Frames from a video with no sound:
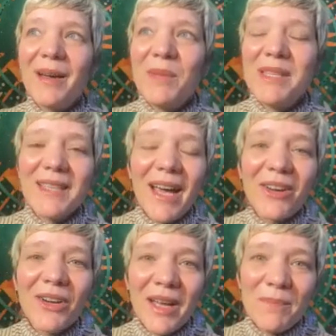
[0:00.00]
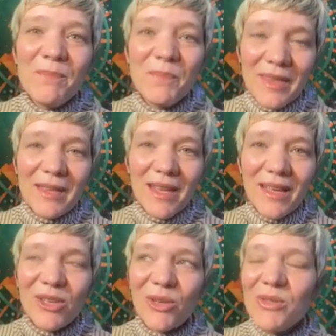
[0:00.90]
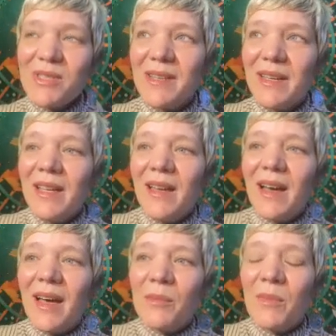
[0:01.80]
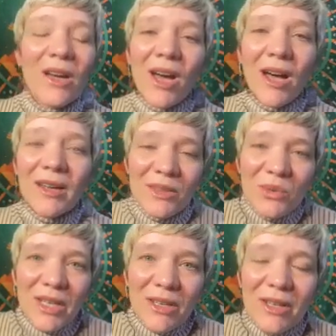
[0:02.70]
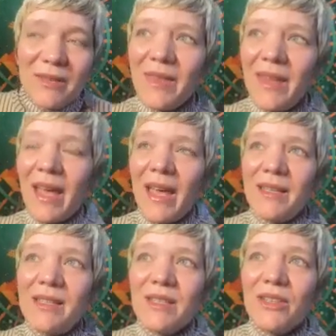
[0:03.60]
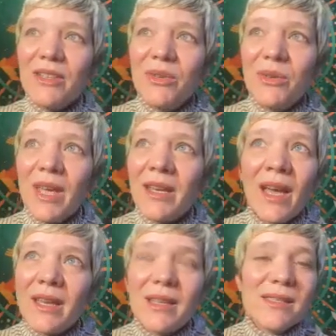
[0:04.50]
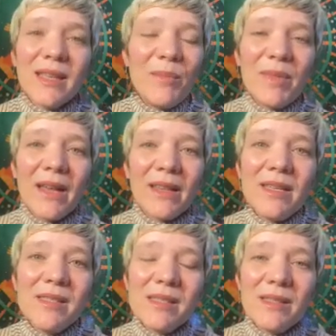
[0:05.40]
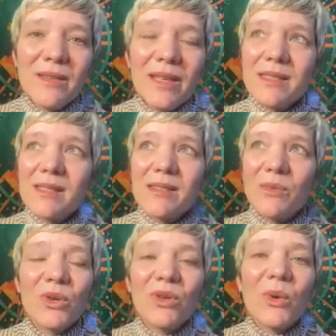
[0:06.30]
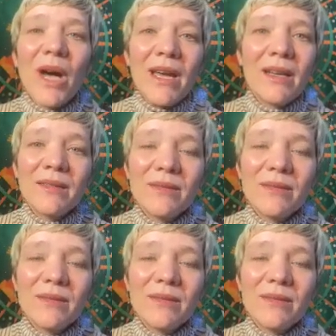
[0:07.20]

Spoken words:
is the acronym that they use, a cog in the wheel, and you cannot escape that list. It's worldwide.